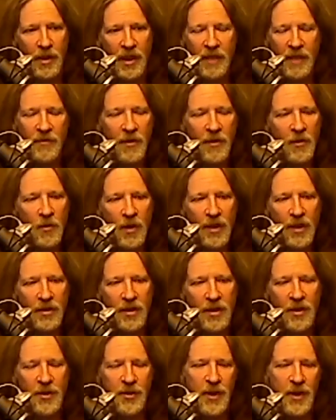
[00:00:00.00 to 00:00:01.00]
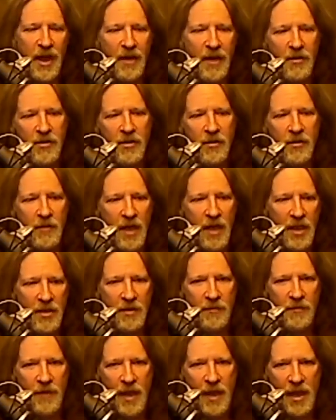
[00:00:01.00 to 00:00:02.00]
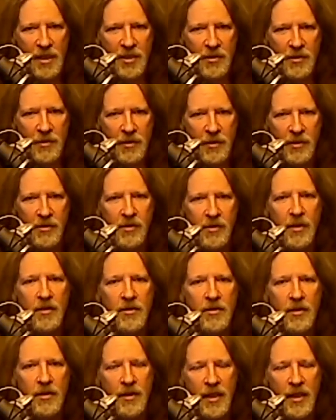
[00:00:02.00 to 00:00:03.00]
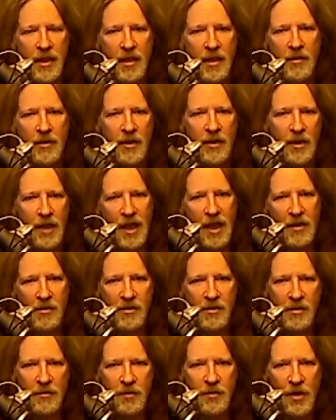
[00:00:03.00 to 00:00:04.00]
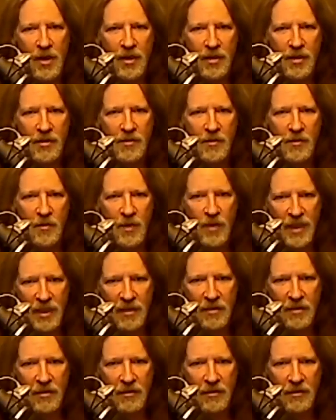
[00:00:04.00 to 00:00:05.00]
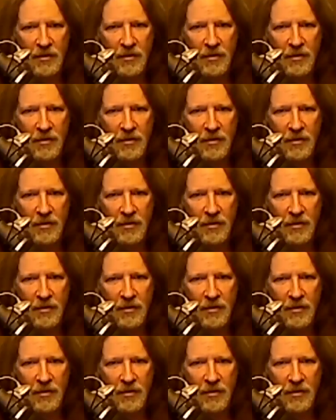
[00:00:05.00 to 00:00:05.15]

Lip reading: even with 1,000 manufacturers turning out 1,000 products a week,